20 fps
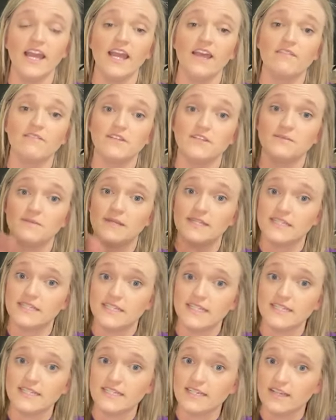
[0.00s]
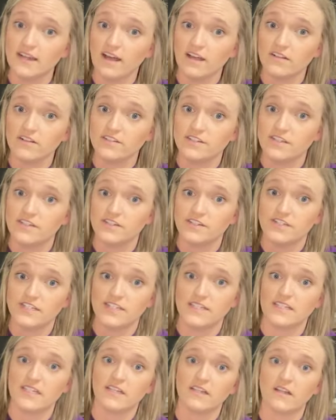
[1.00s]
if you spend $60 in your
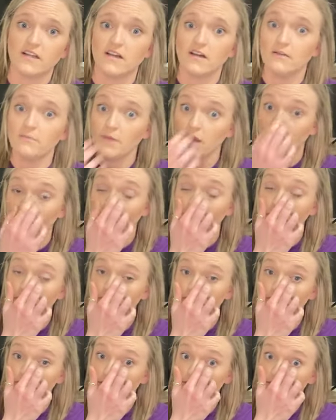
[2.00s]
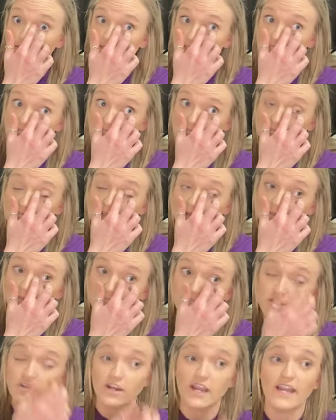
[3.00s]
Scentsy Club, which is, Scentsy Club
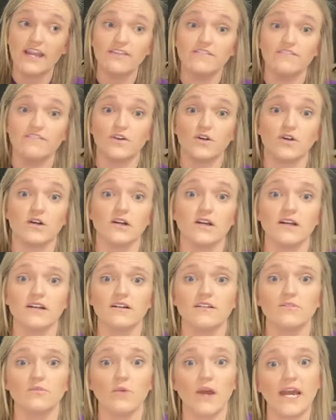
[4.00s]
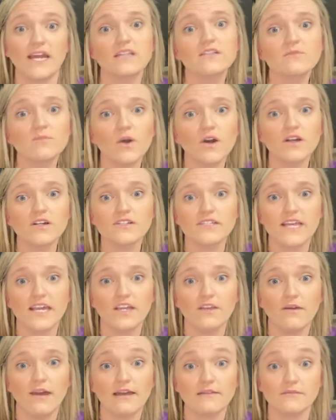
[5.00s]
is great for wax bars that
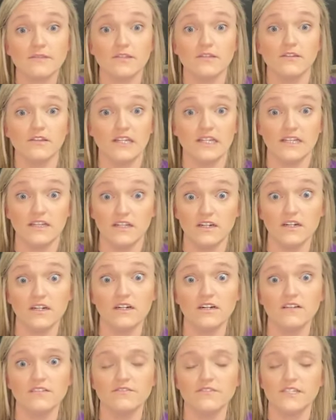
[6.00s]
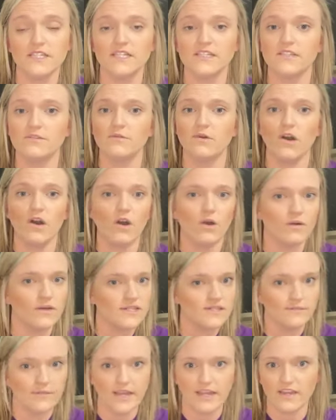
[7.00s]
you absolutely love. Scentsy will
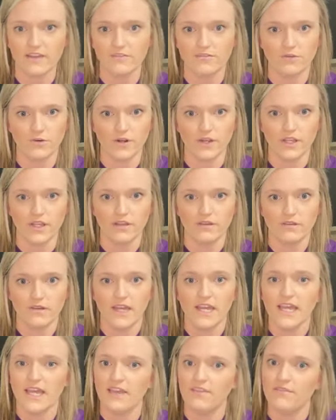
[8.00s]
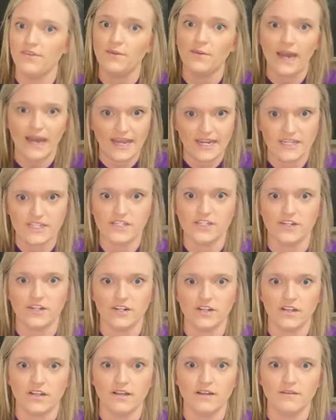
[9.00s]
always make it for you if you add it to your
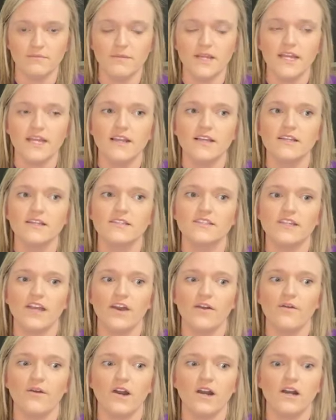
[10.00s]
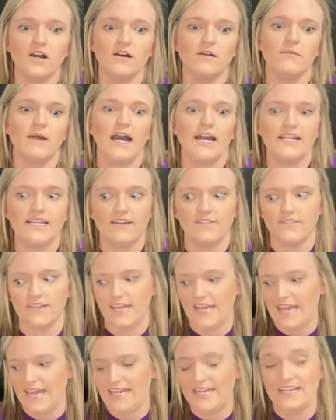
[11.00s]
club. So um, I definitely
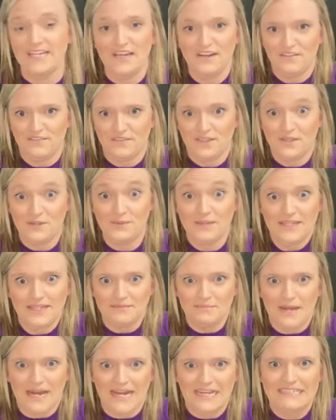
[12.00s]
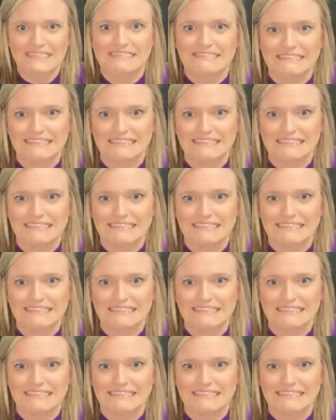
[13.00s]
added a few in mine.